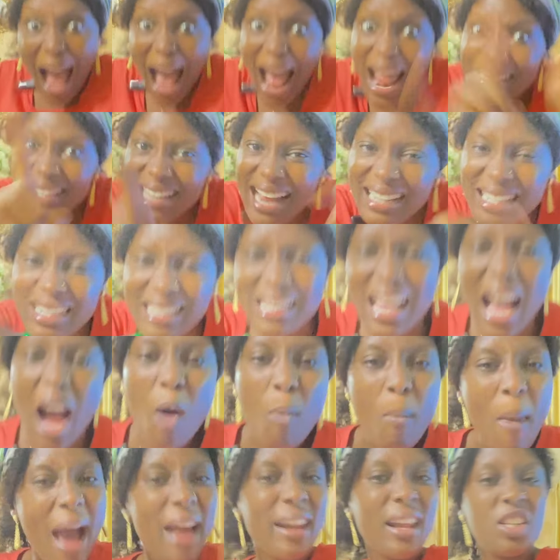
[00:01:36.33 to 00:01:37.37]
And that is
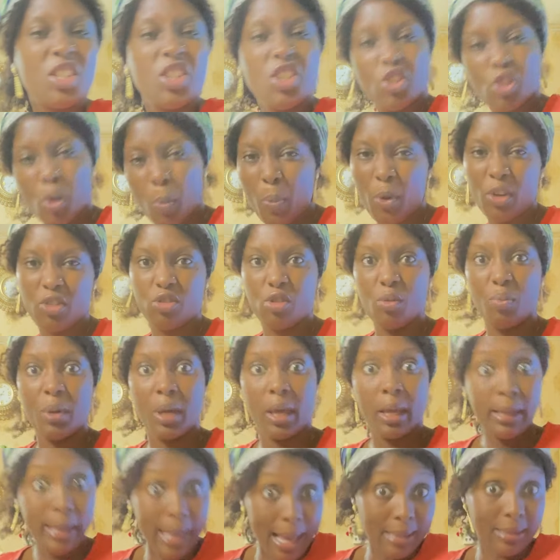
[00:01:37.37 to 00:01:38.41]
how marriage is supposed to
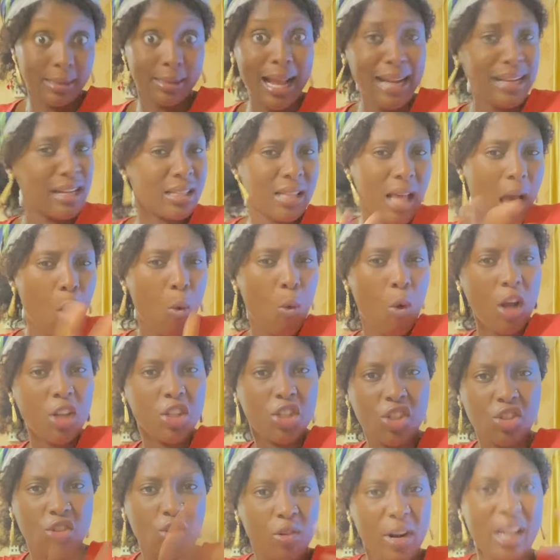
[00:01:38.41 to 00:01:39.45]
be. Yes, that is how God
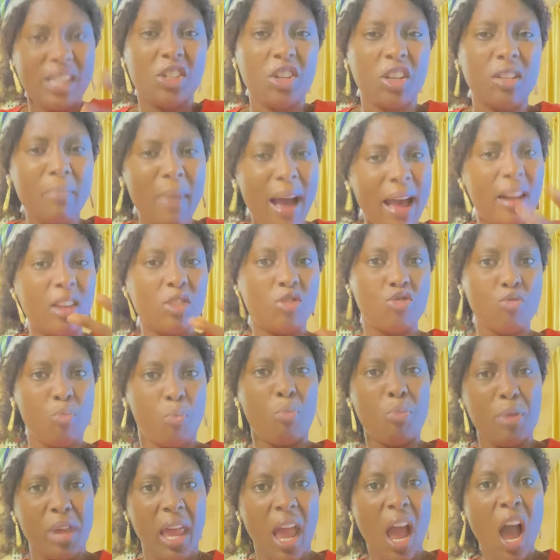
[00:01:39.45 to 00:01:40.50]
has questioned marriage to
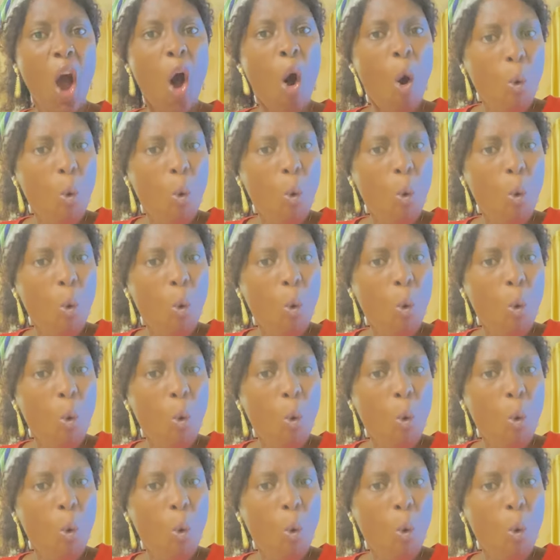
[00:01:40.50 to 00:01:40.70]
be.